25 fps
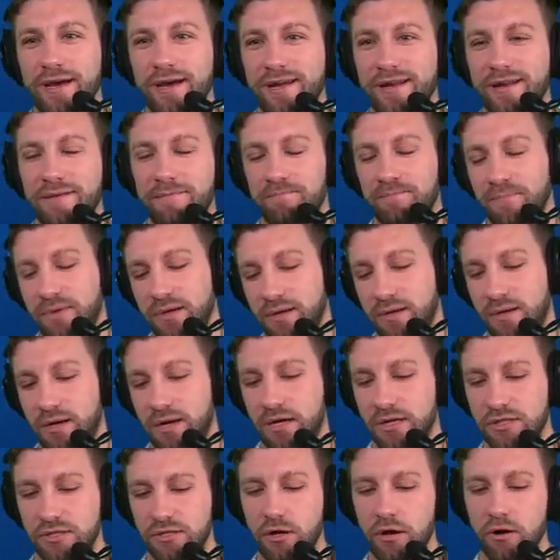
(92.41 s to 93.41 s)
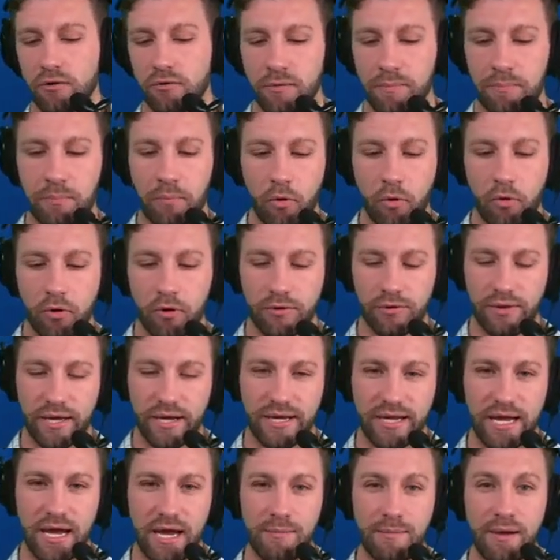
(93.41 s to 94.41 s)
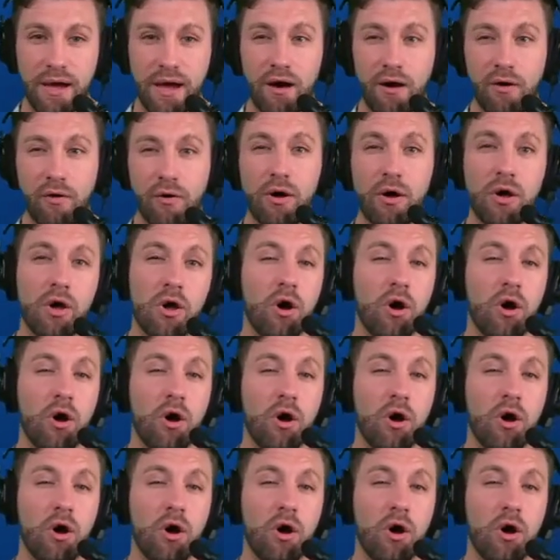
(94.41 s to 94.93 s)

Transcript: And I saw a report that came out